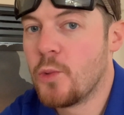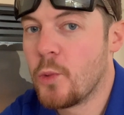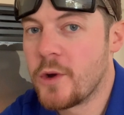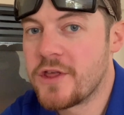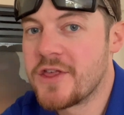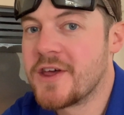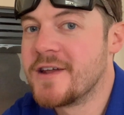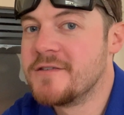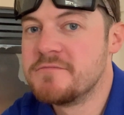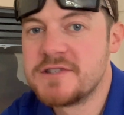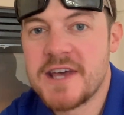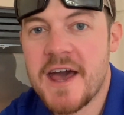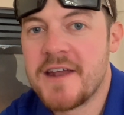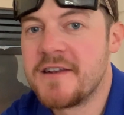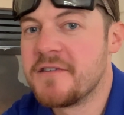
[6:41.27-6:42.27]
within
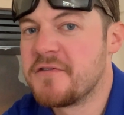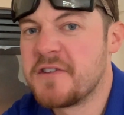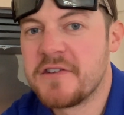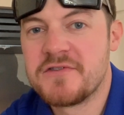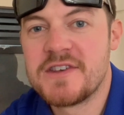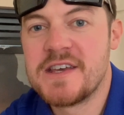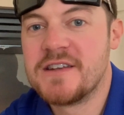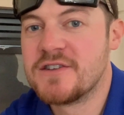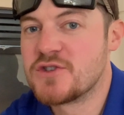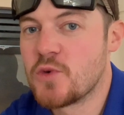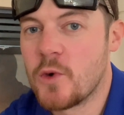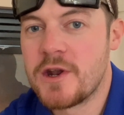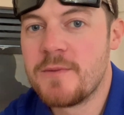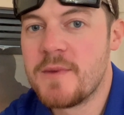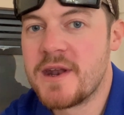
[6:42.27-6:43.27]
10 to 15 to
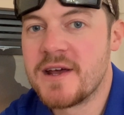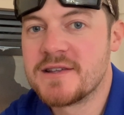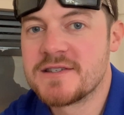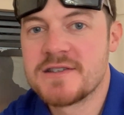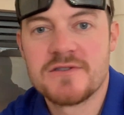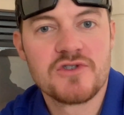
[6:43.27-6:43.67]
20 minutes.